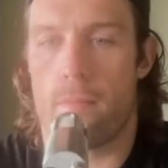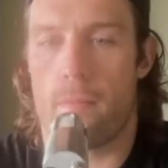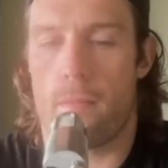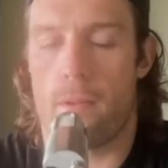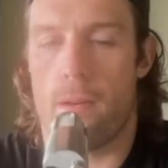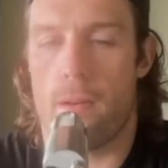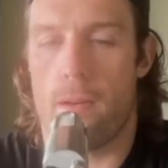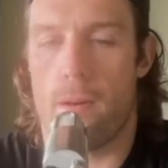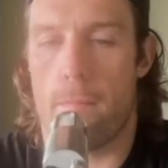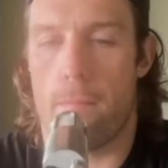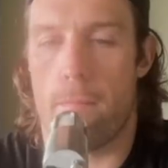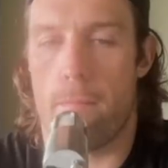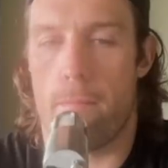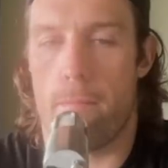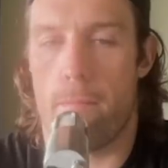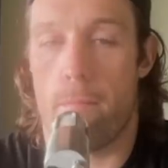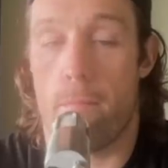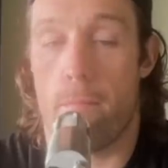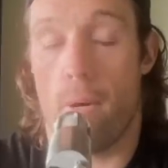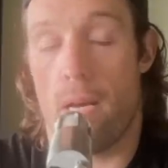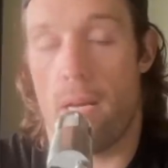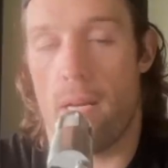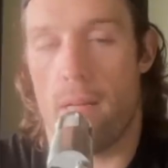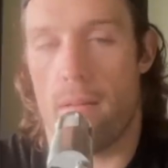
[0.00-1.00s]
Um,
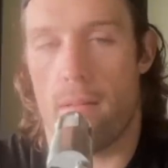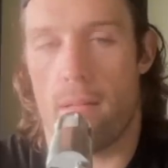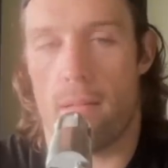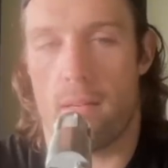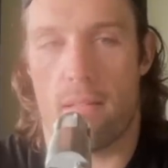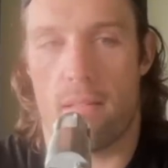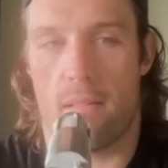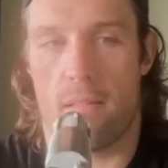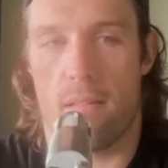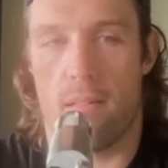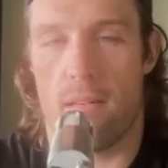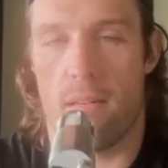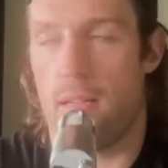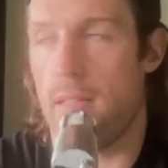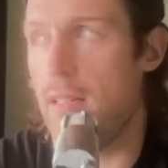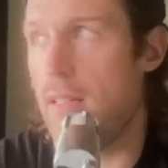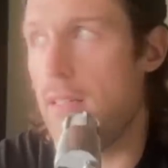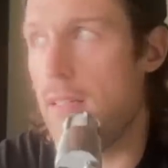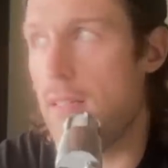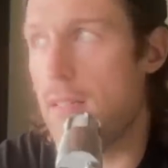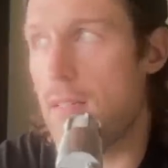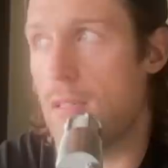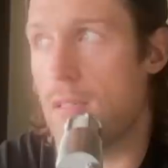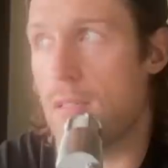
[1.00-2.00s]
but like I said, I need
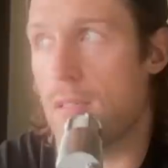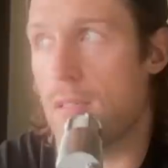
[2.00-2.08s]
to talk